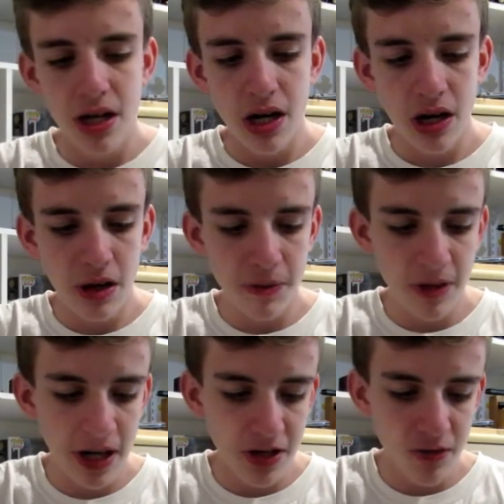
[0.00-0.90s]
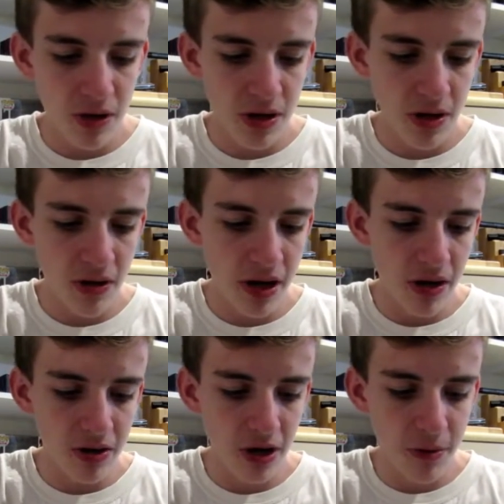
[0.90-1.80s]
The next one right
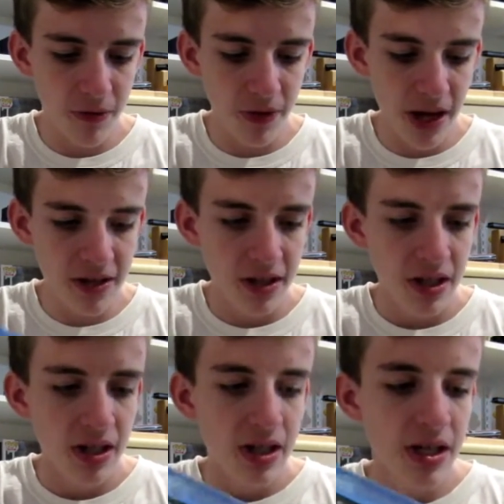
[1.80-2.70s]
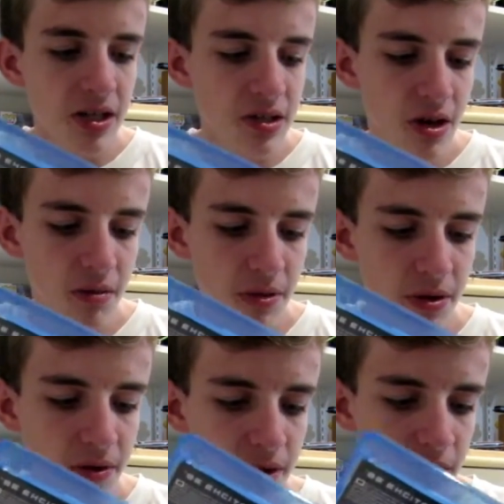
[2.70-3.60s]
on top of that is
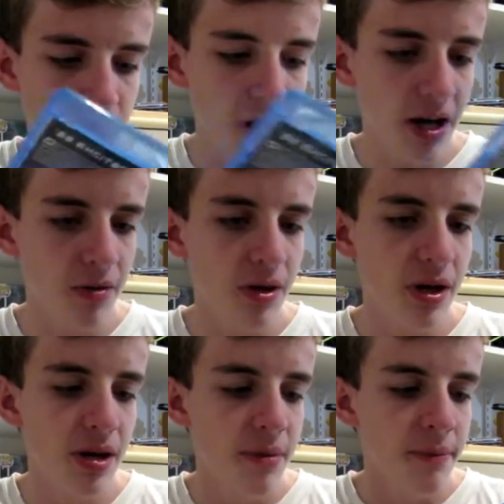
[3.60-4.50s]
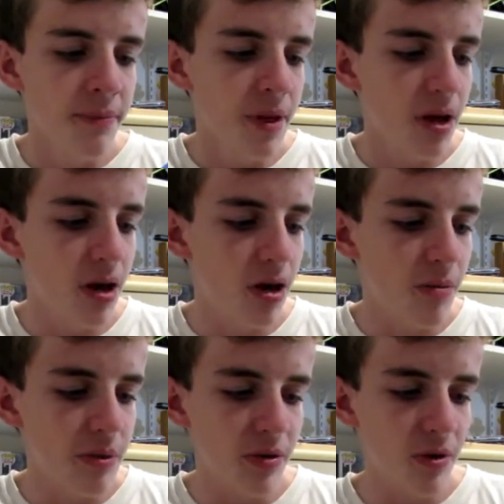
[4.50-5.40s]
the black one,
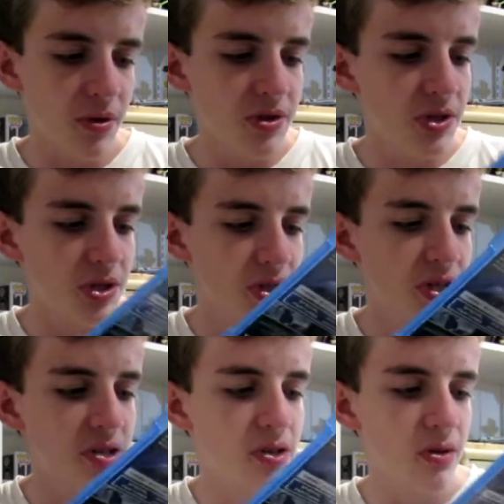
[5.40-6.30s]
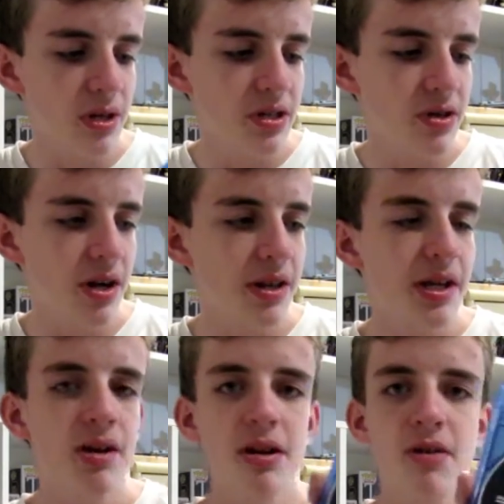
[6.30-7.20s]
which just has a little Easter egg
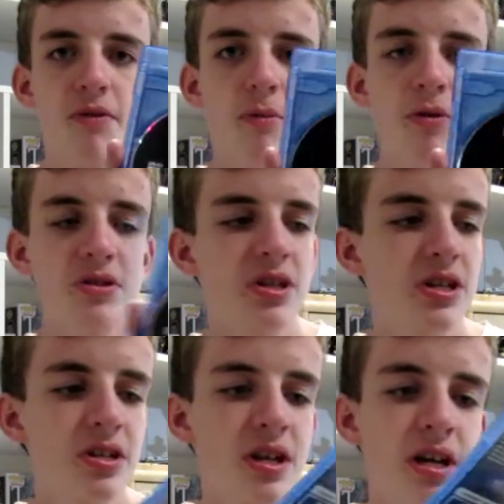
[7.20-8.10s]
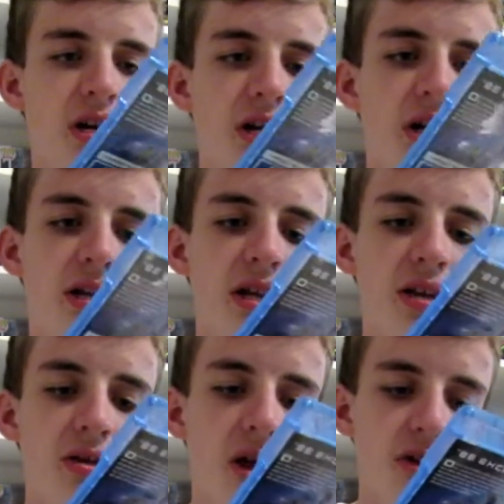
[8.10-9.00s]
thing on there for bonus disc. And then
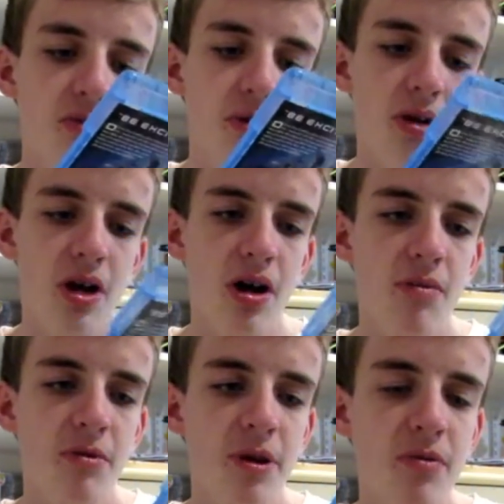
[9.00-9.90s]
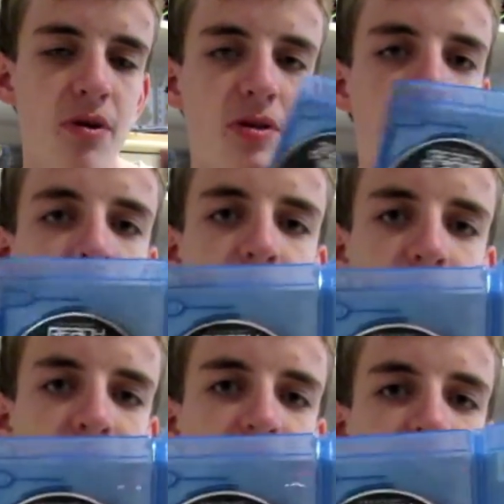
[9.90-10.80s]
the last one, the main one, the
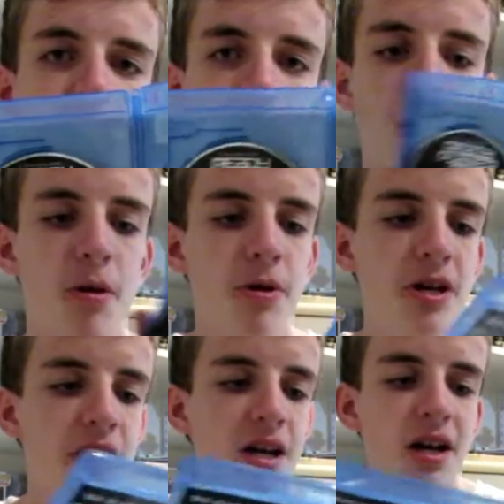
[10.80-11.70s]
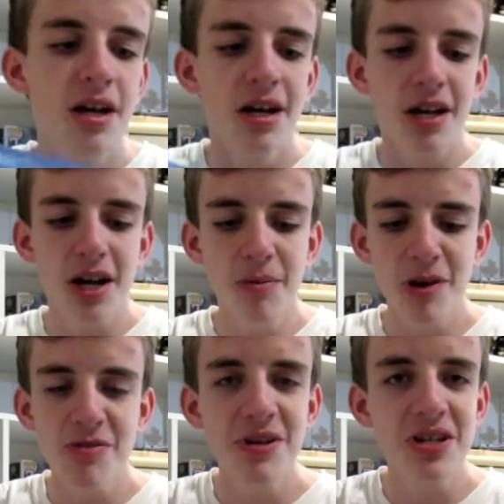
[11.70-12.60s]
Blu-ray disc with the copper key. Kind of
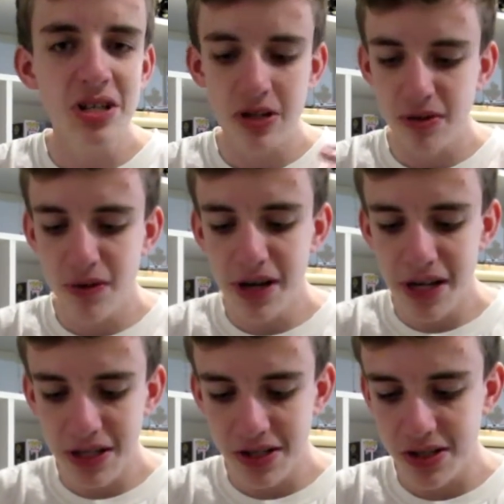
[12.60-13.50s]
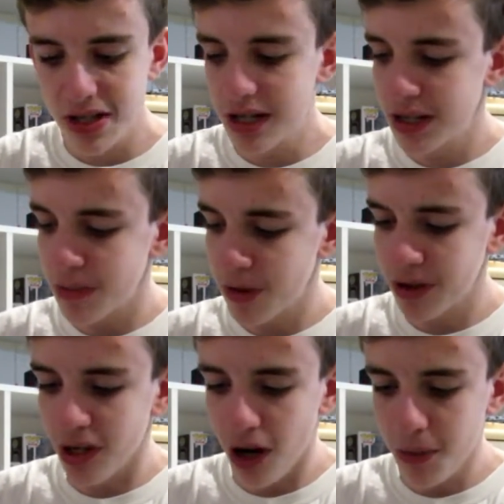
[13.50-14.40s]
bugs me because there's 3 discs and they put
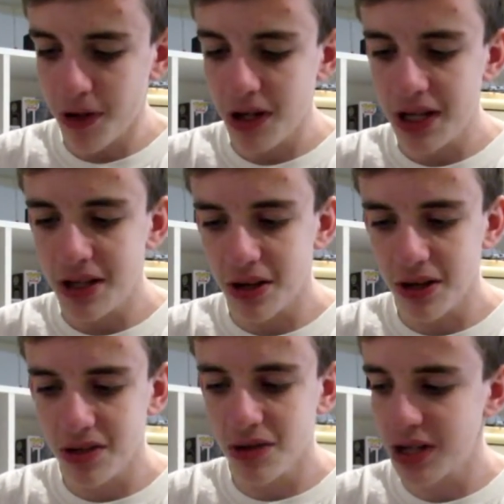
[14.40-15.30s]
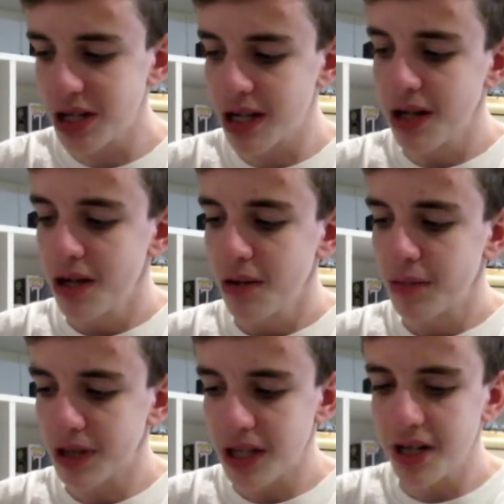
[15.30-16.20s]
the copper key and the crystal key,
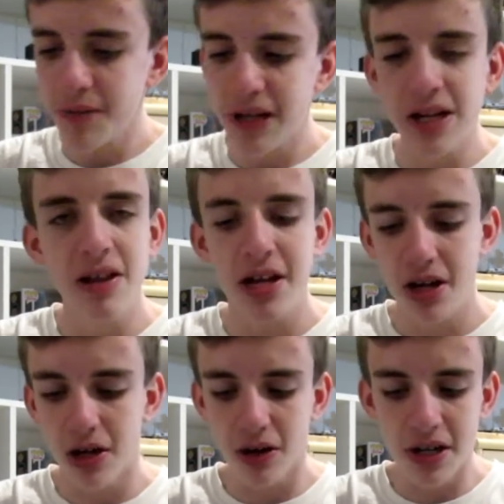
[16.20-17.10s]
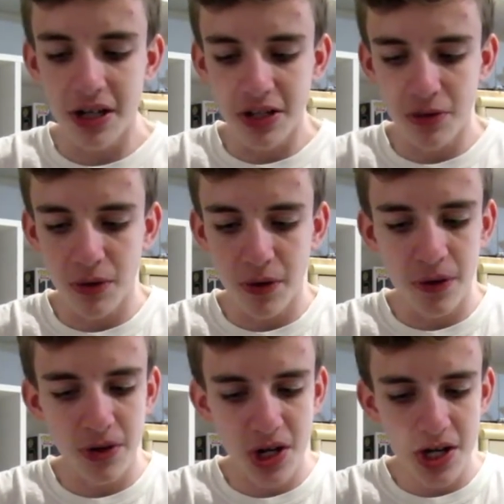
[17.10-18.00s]
but they didn't make like a green disc with
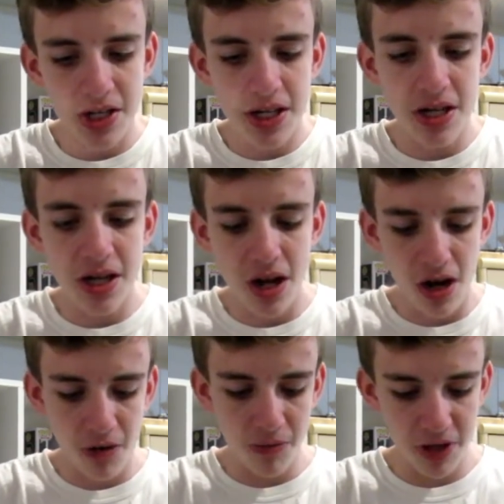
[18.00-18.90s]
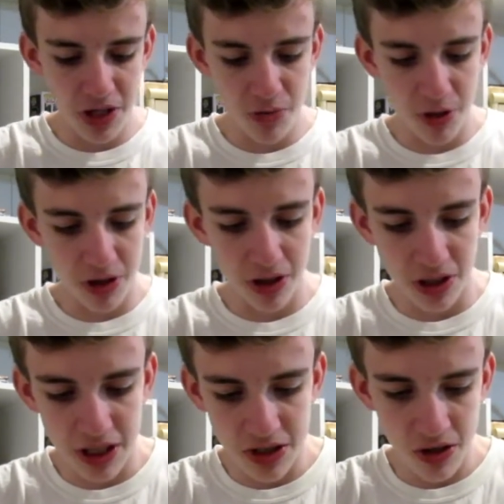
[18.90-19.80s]
the jade key. They just put
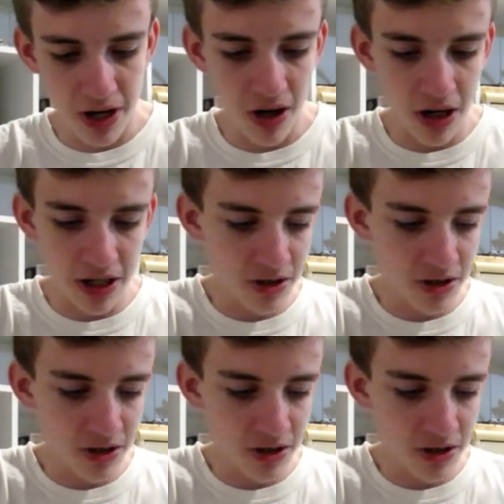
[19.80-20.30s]
the Easter egg on it.